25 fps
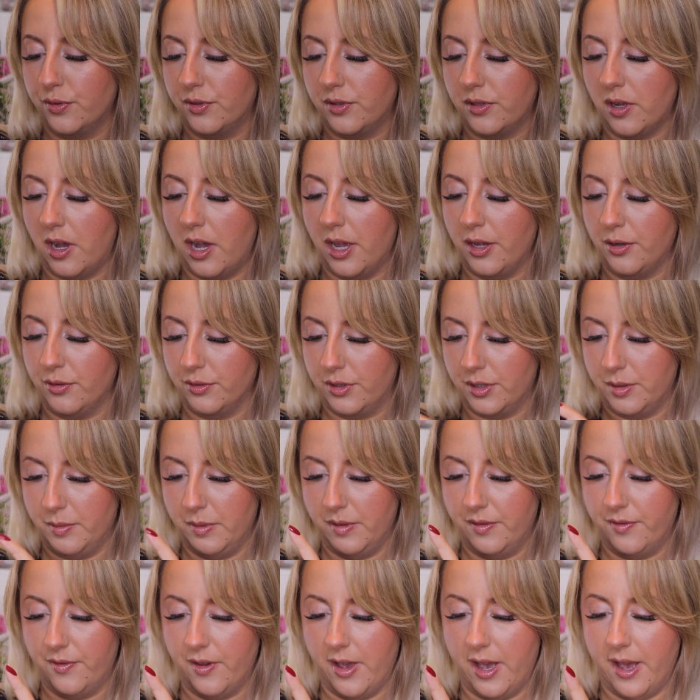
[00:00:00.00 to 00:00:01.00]
style, to be
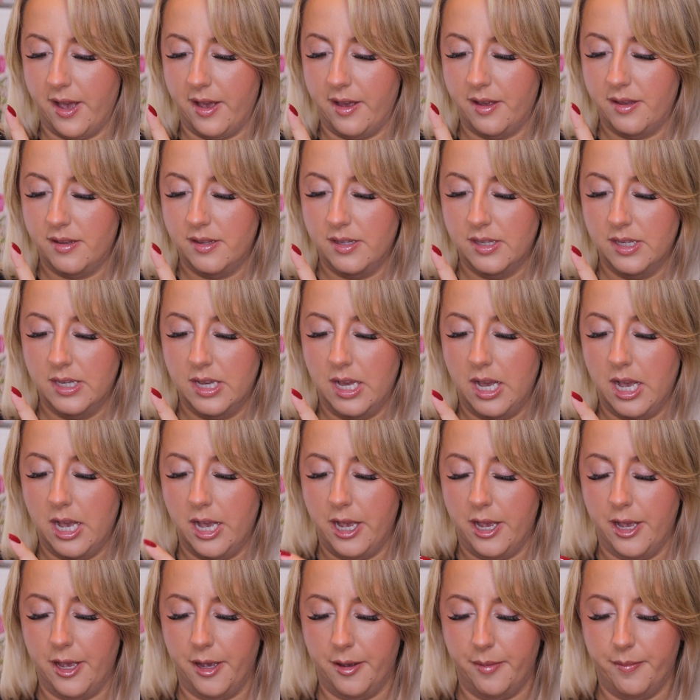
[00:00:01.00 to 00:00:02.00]
fair.
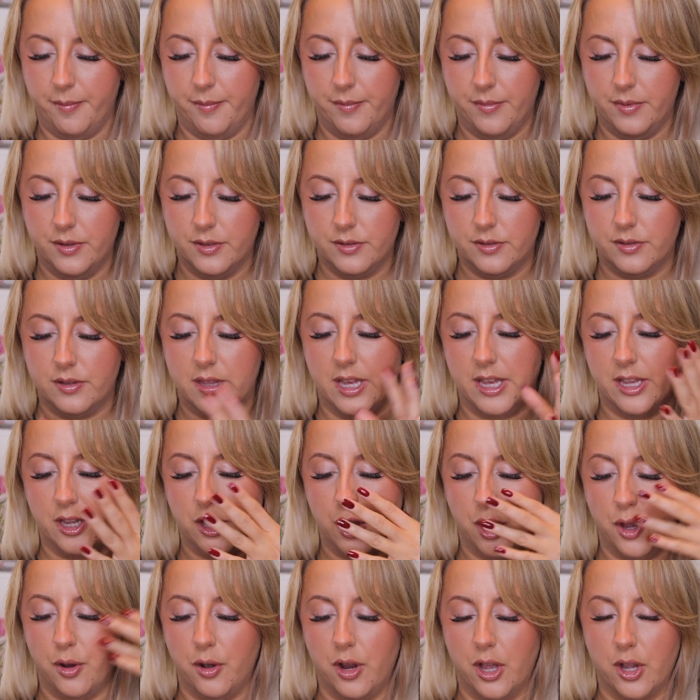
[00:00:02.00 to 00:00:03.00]
They
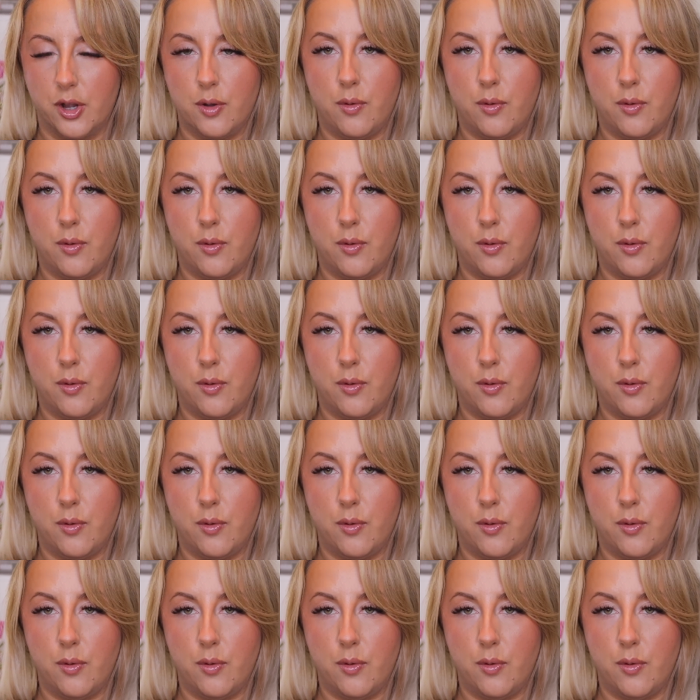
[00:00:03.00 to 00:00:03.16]
go like